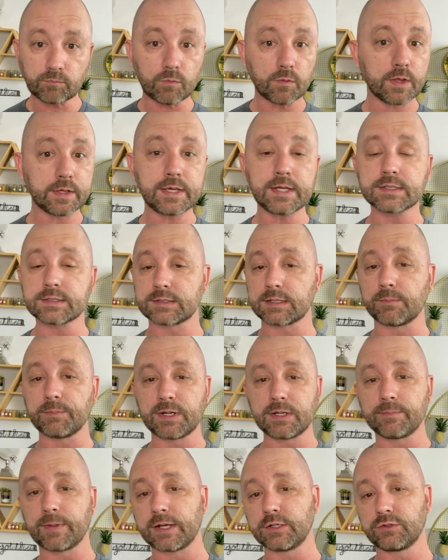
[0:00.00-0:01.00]
Again,
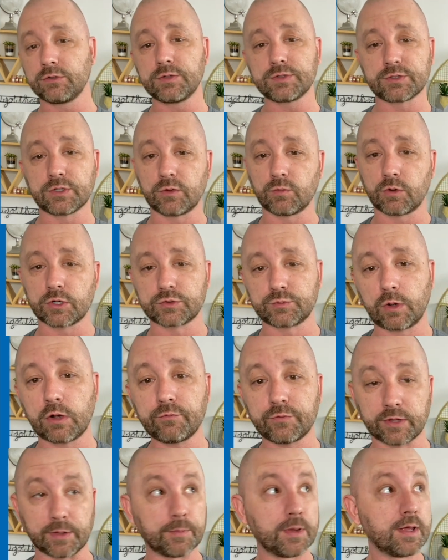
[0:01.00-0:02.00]
somebody might do this and it works well
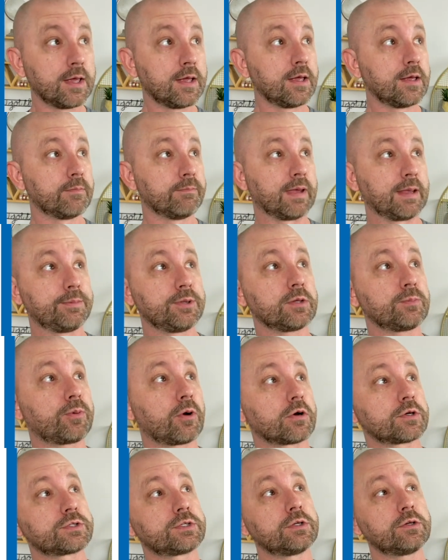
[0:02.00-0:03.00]
for them. Maybe the
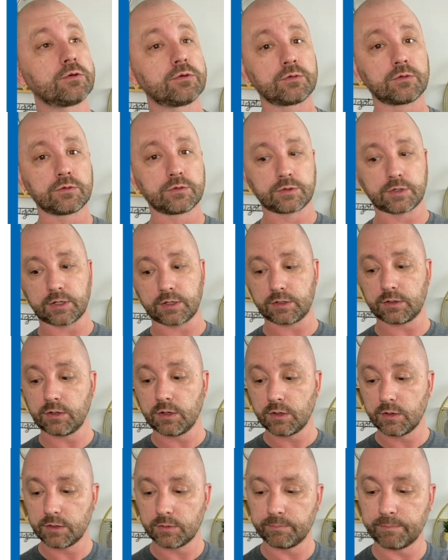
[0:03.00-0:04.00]
person that
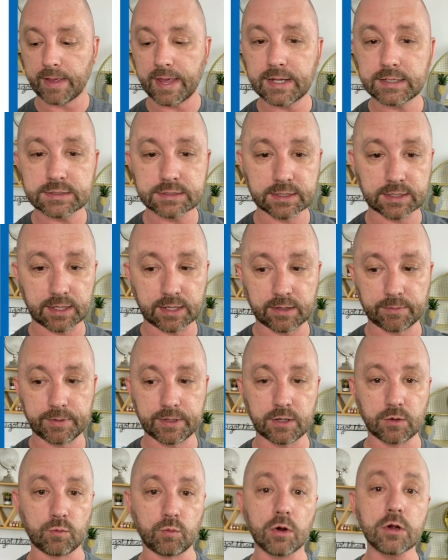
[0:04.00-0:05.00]
makes them and
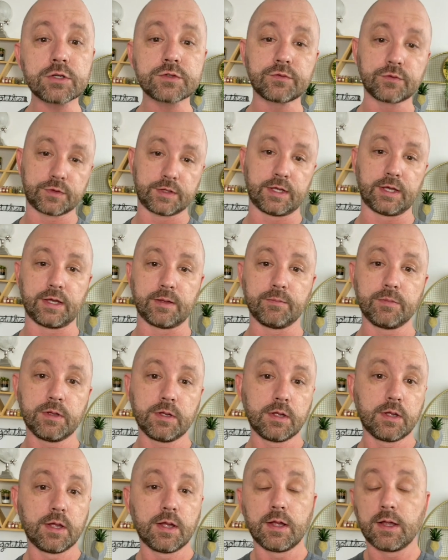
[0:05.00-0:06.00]
it works for them,
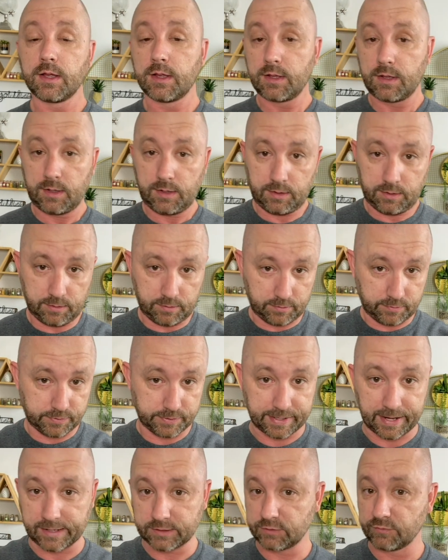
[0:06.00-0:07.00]

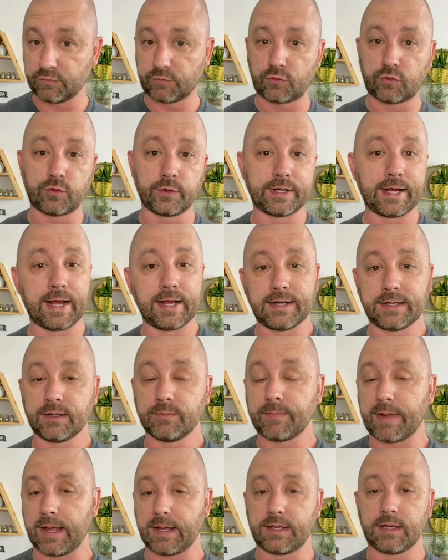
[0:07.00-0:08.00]
the act of creating and
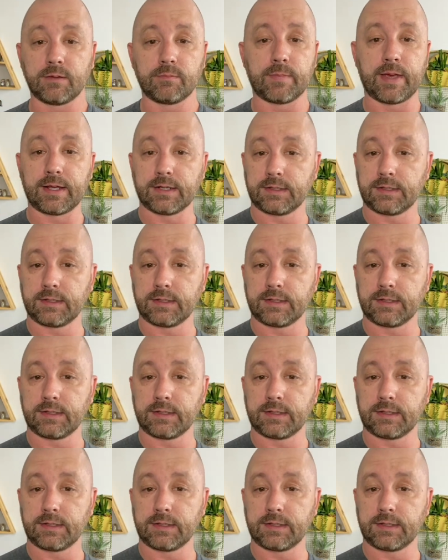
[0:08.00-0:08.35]
making,